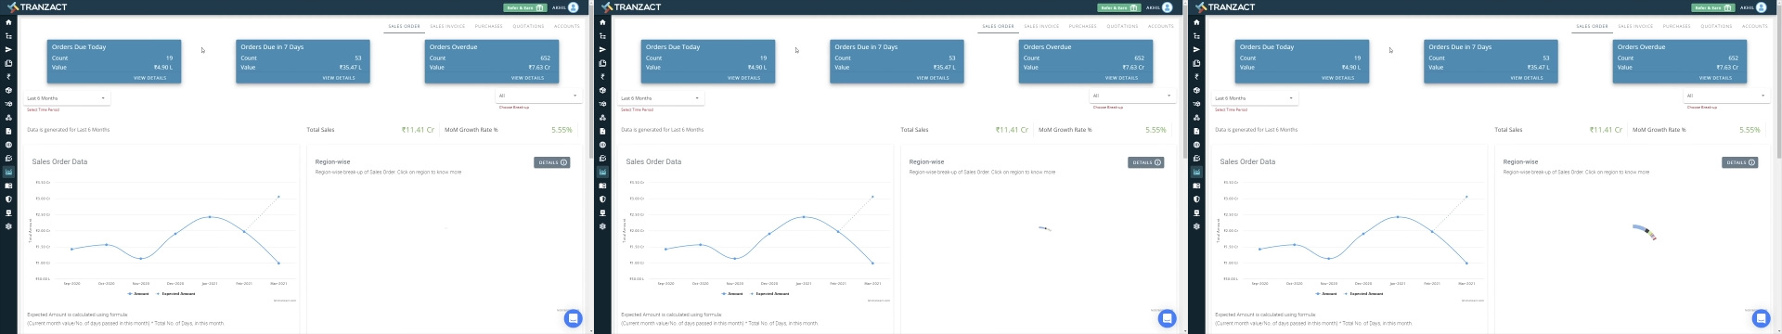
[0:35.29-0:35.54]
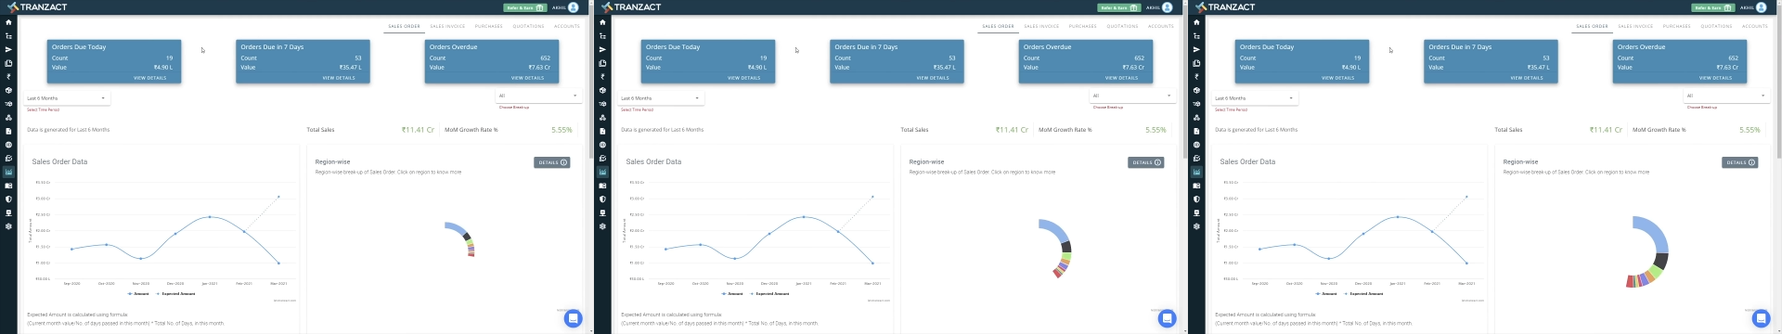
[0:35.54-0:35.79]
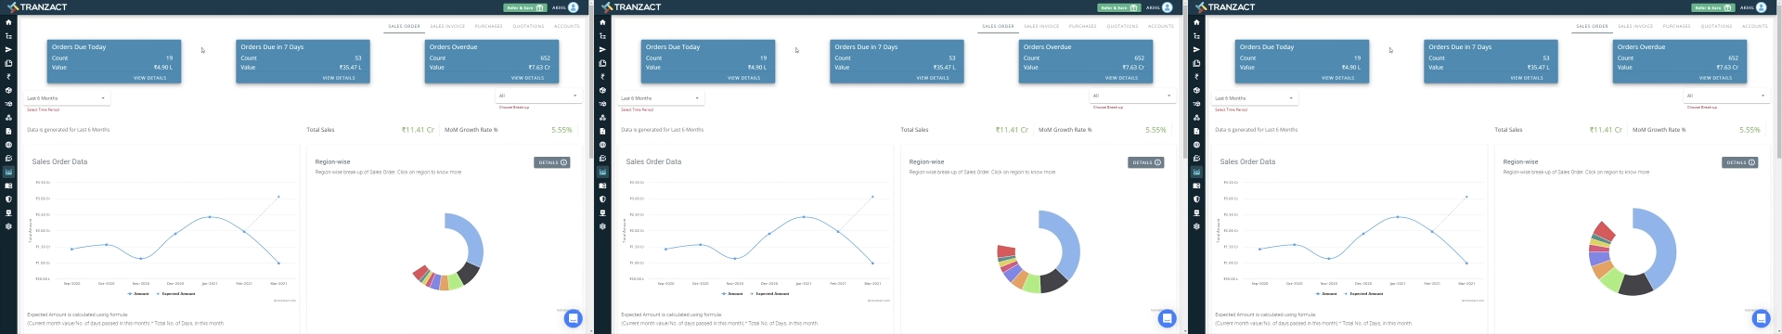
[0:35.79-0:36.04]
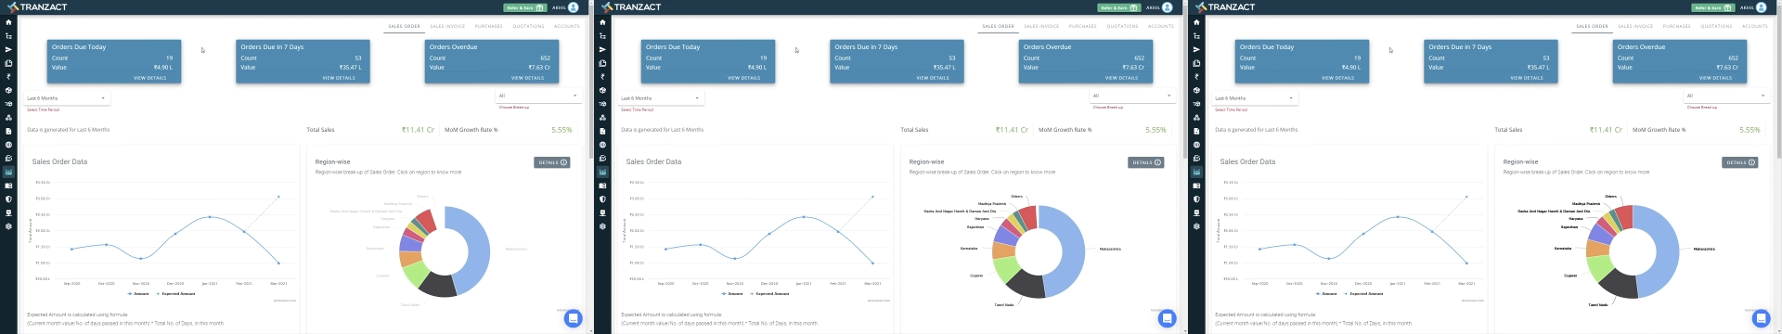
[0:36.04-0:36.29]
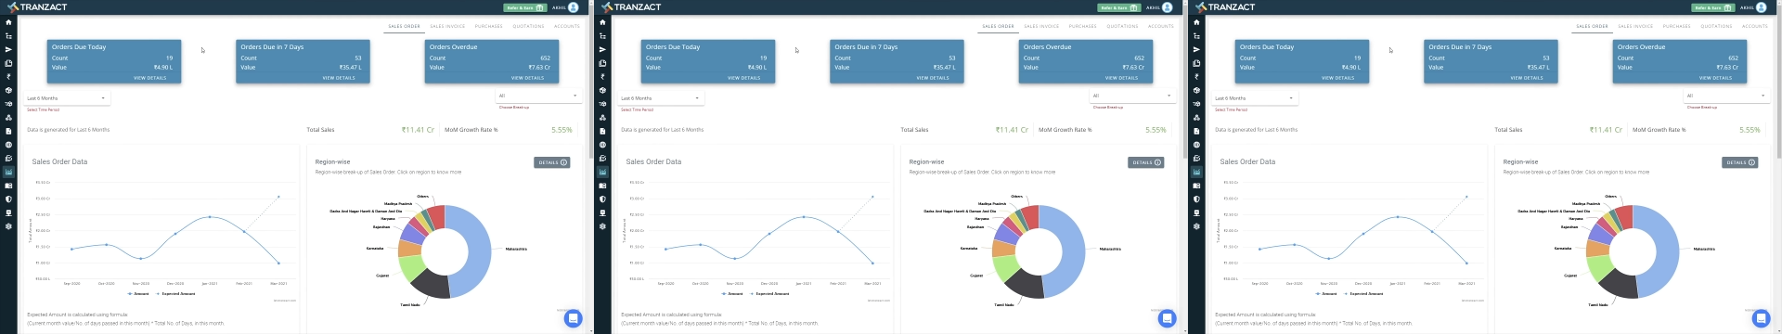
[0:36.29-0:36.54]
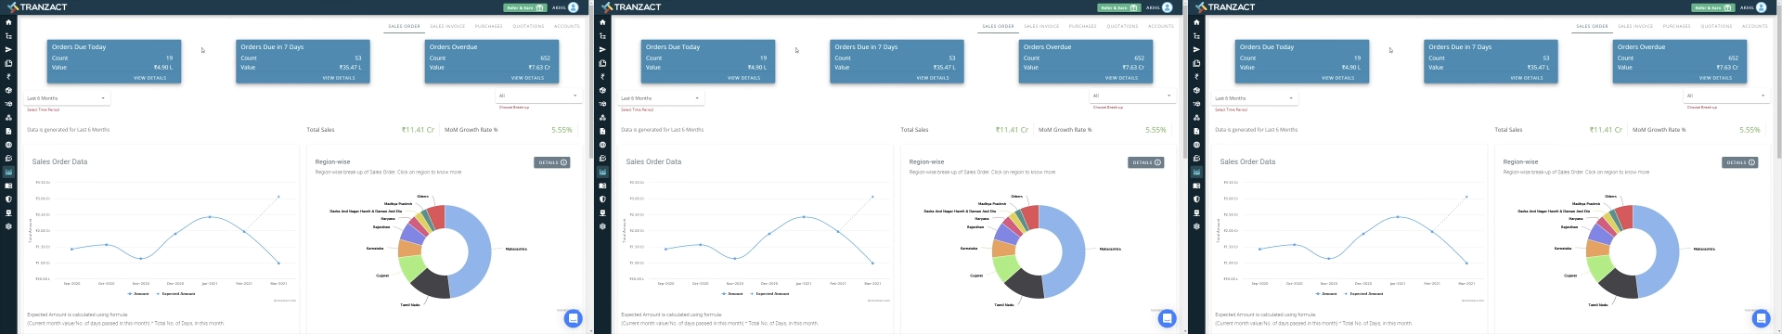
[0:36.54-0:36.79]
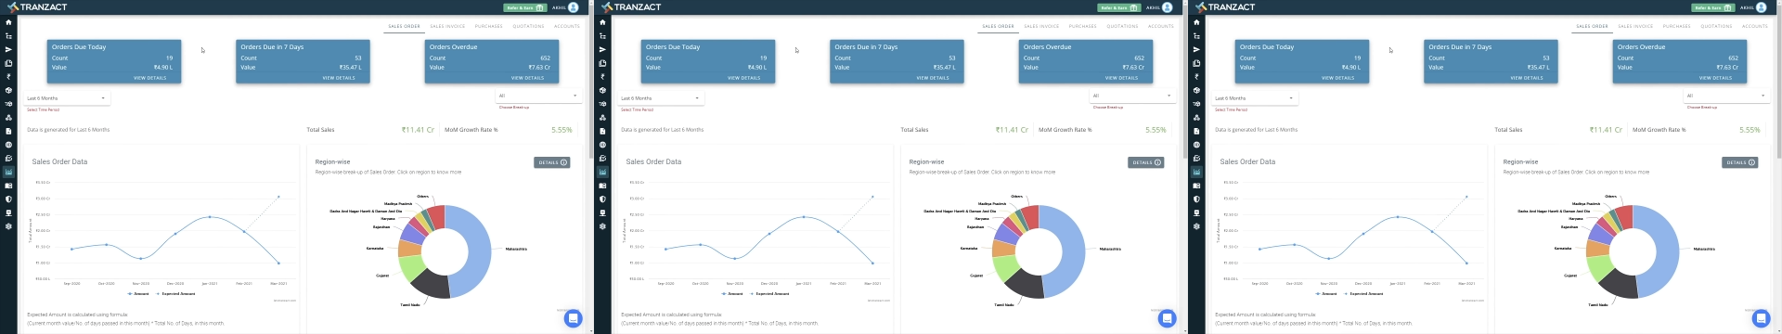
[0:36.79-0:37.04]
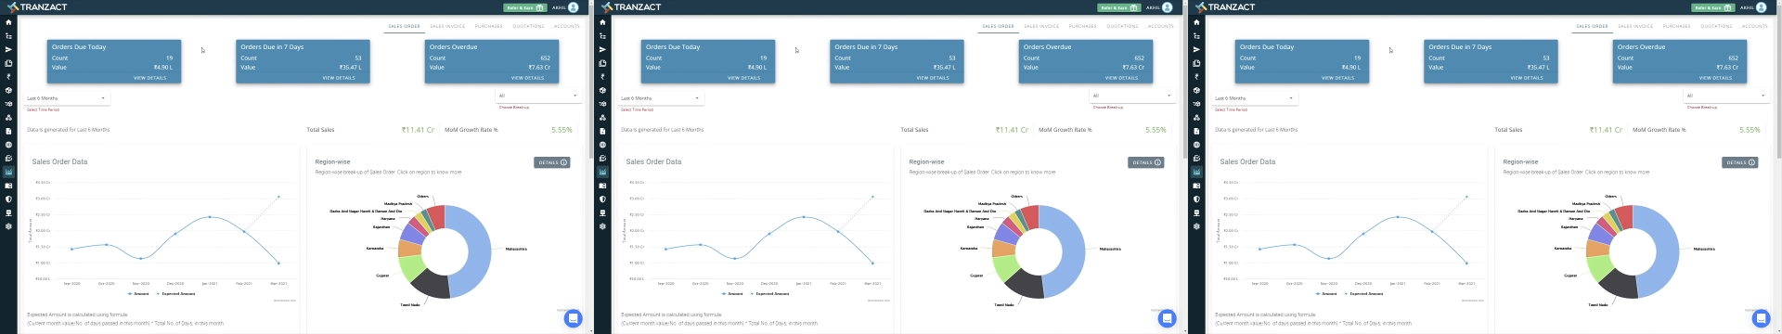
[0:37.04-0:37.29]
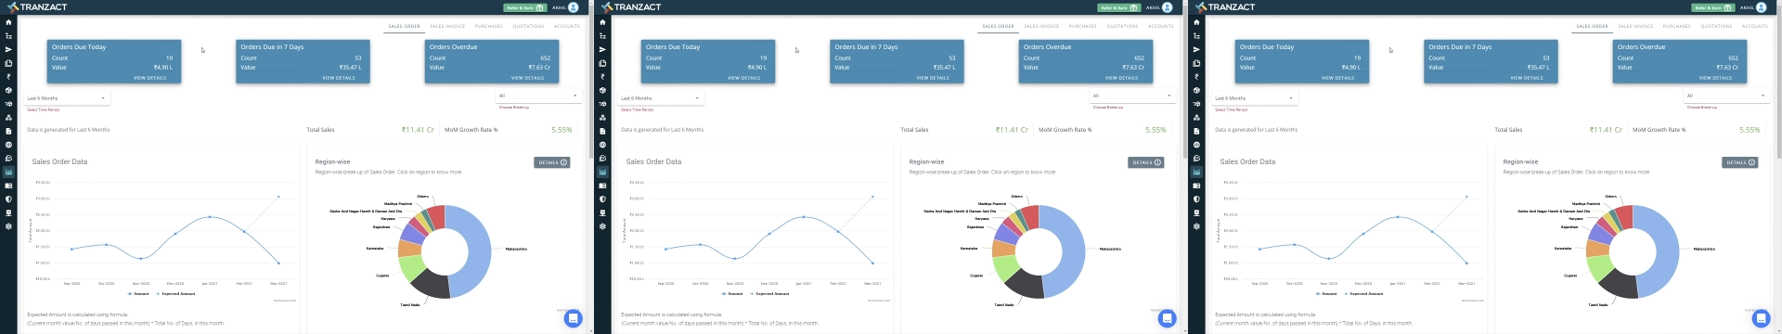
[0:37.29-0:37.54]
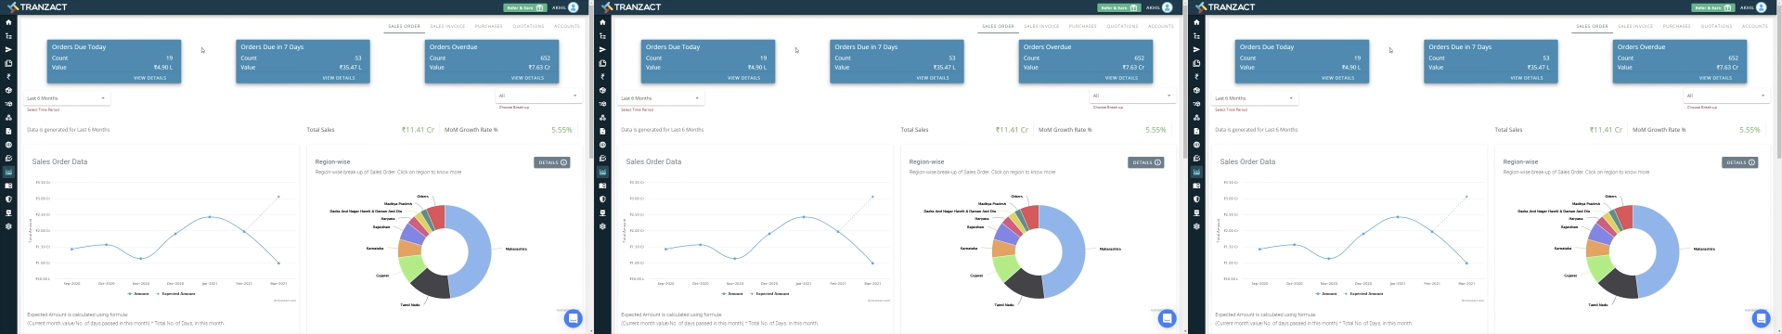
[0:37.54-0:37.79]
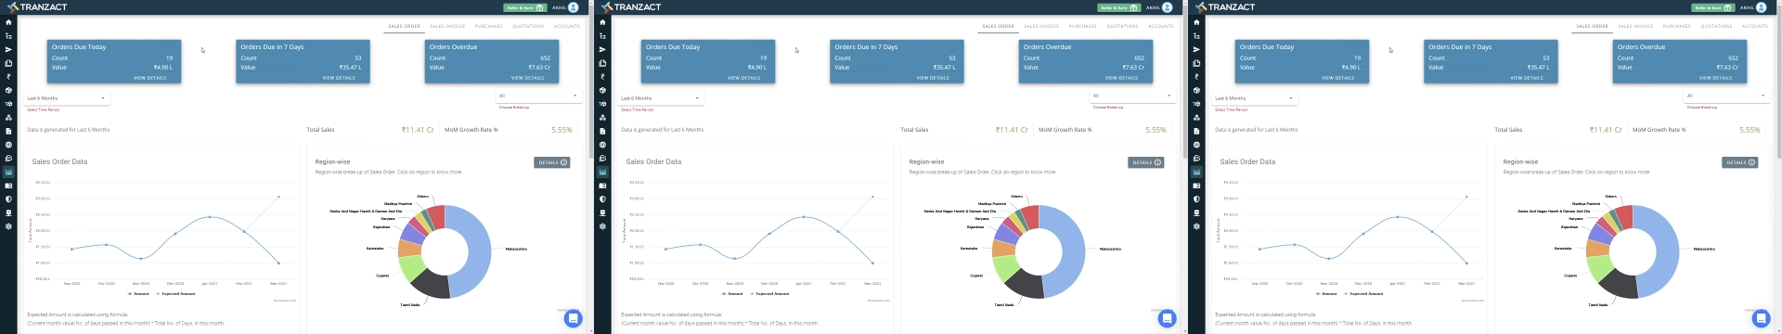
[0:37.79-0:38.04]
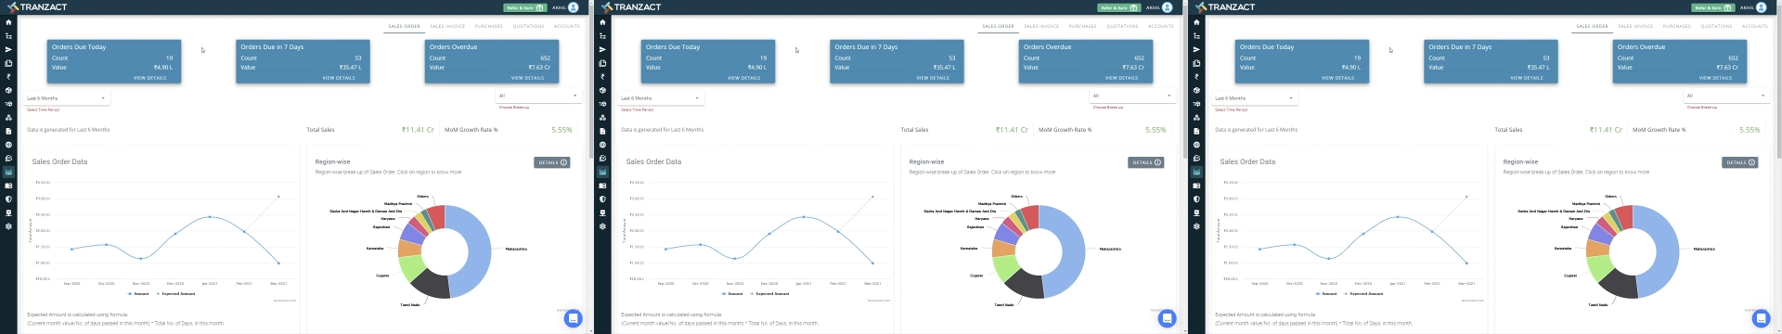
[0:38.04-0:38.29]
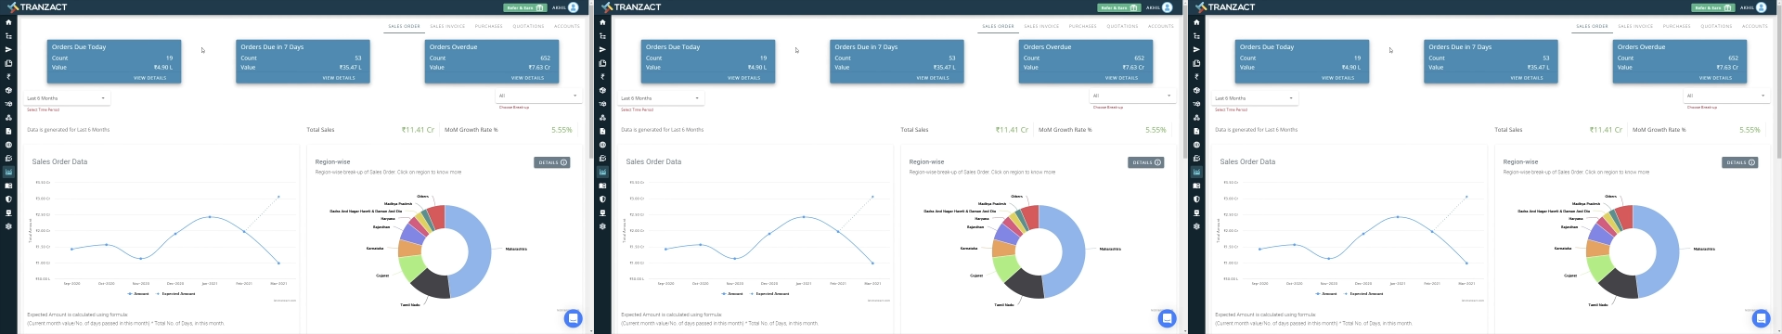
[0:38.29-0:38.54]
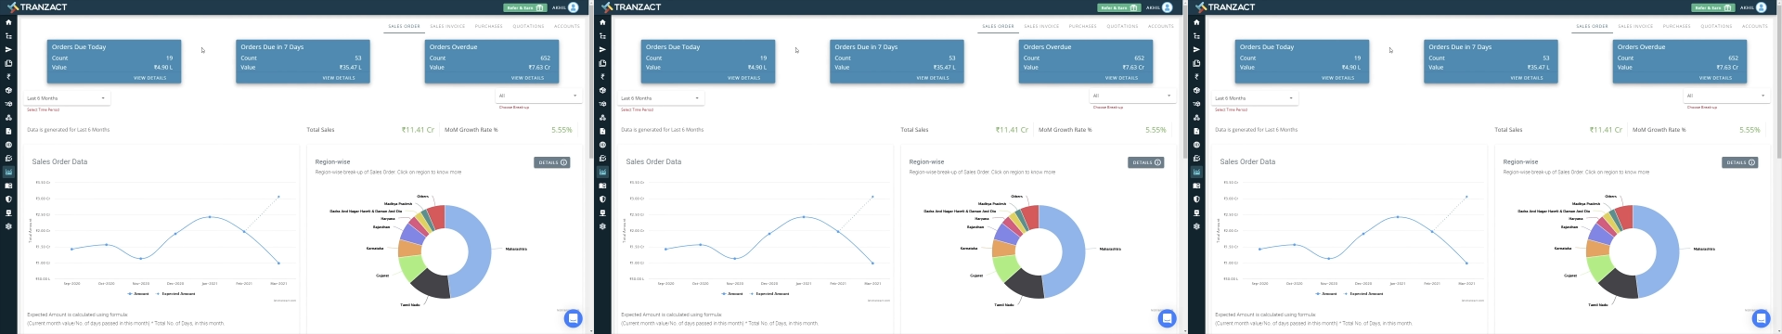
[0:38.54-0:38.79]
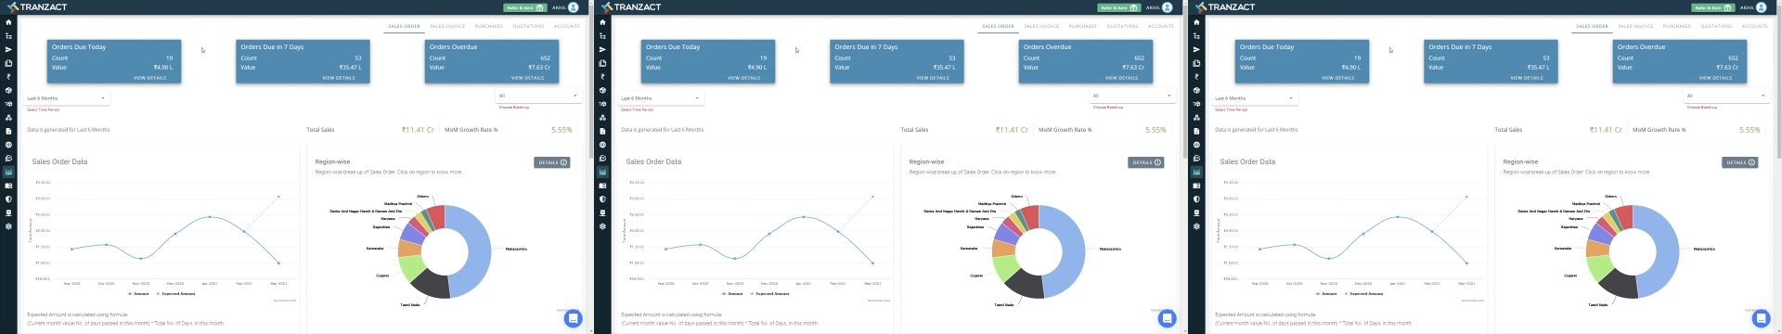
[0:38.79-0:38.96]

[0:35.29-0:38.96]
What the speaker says: Nobody's mouth can be seen.